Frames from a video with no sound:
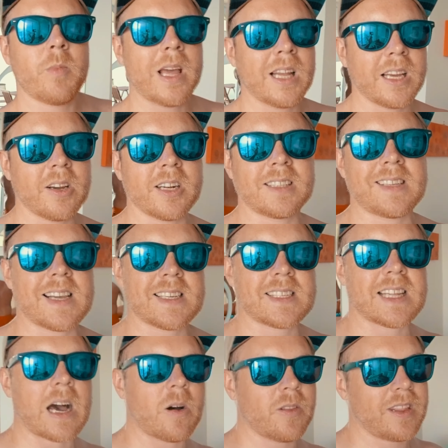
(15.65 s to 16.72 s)
we're mainly gonna
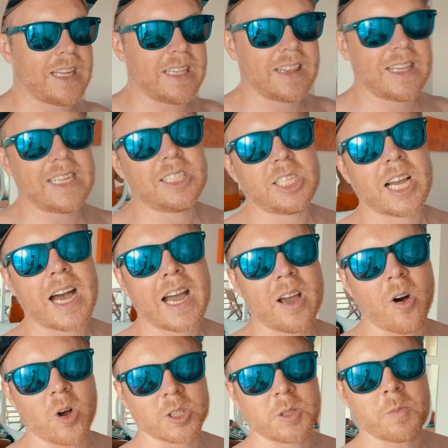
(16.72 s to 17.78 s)
test out the D J I
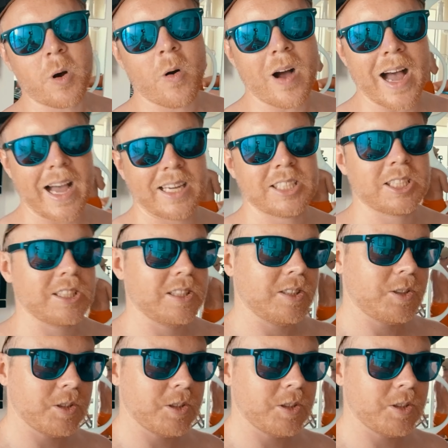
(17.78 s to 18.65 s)
Osmo Action